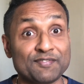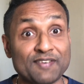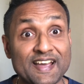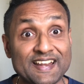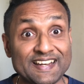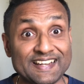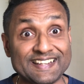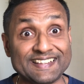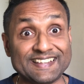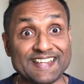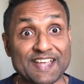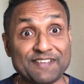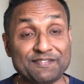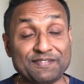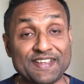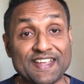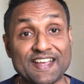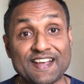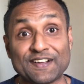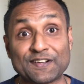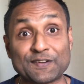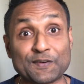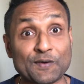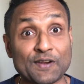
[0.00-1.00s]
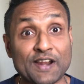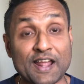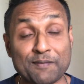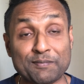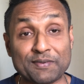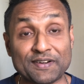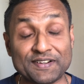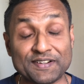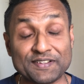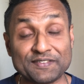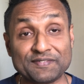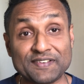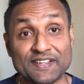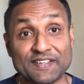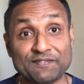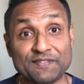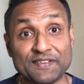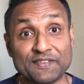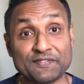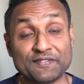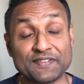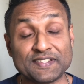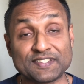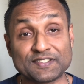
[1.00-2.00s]
Finally, there we are.
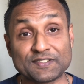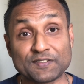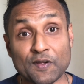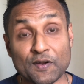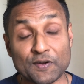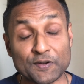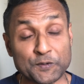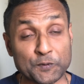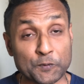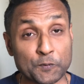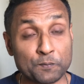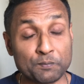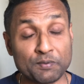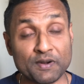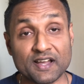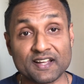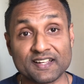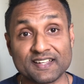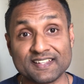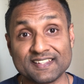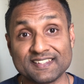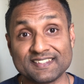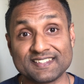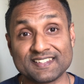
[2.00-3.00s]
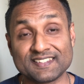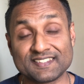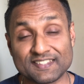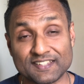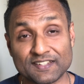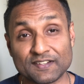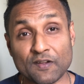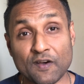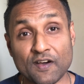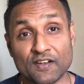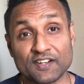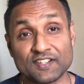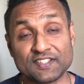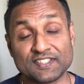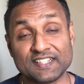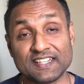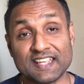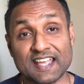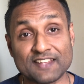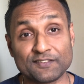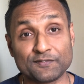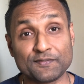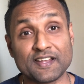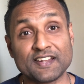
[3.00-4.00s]
Collaboratively, we've installed two plugins, the
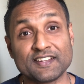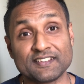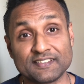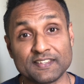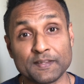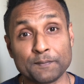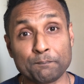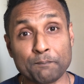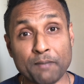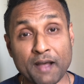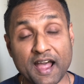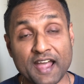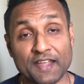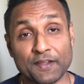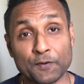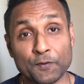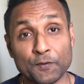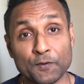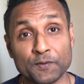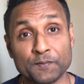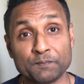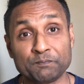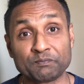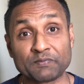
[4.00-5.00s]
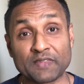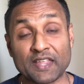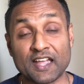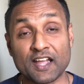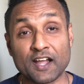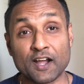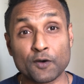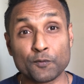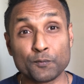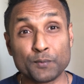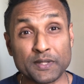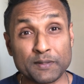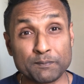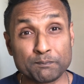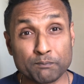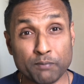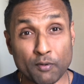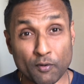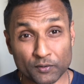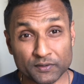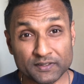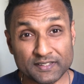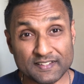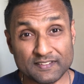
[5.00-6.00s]
Synology as well as the Pi-hole uh,
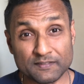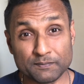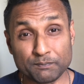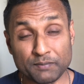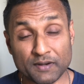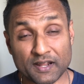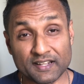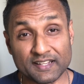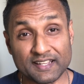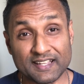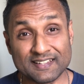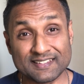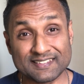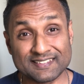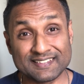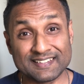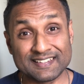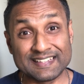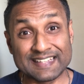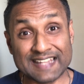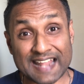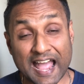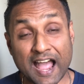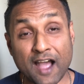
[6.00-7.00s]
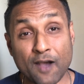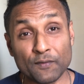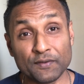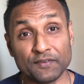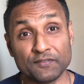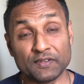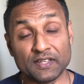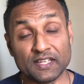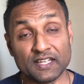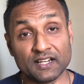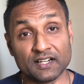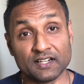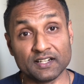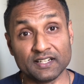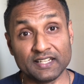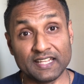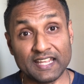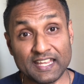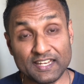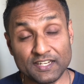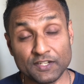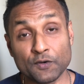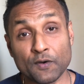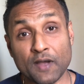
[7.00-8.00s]
with both these plugins now
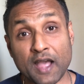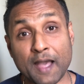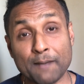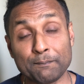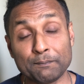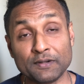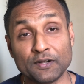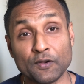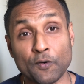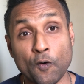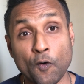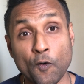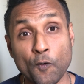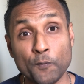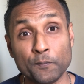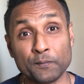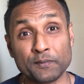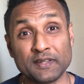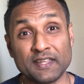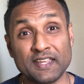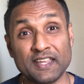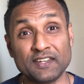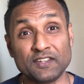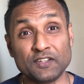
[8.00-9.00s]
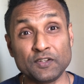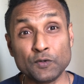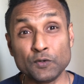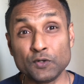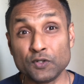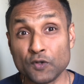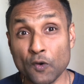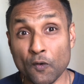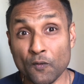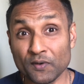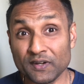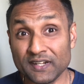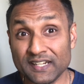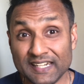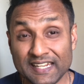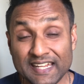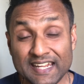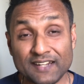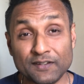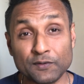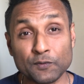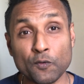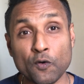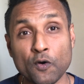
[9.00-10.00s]
uh, in your Apple HomeKit, you don't
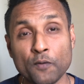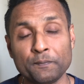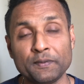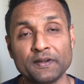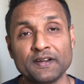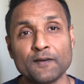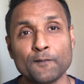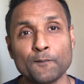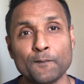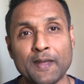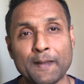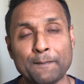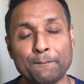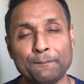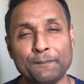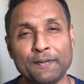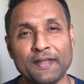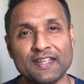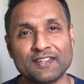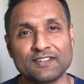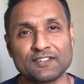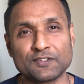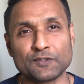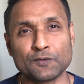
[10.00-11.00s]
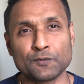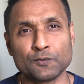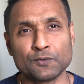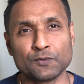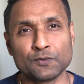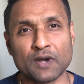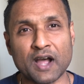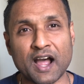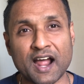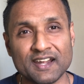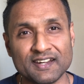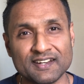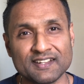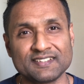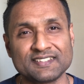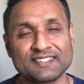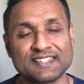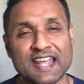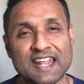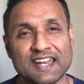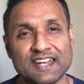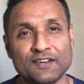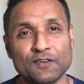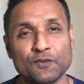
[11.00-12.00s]
need to open a web page to
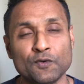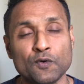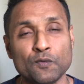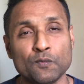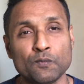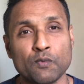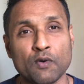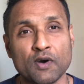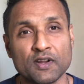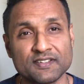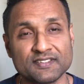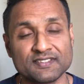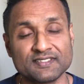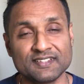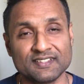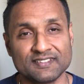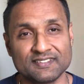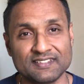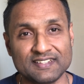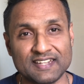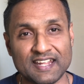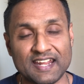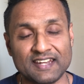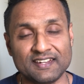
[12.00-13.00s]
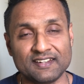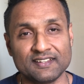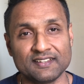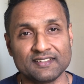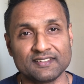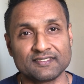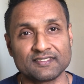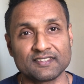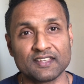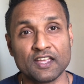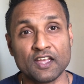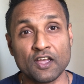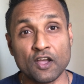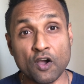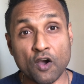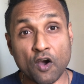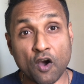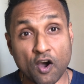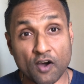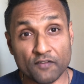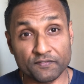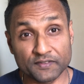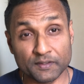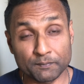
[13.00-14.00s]
understand and know what's the status
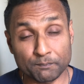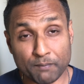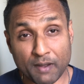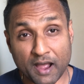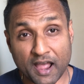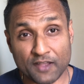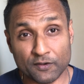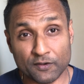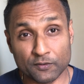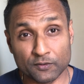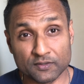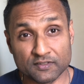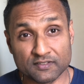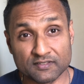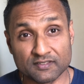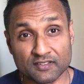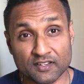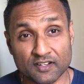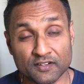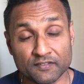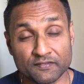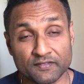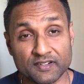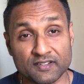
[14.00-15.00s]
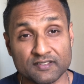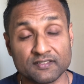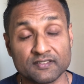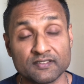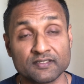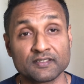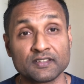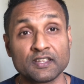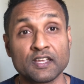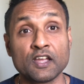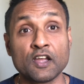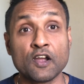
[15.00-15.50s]
of the Pi-hole service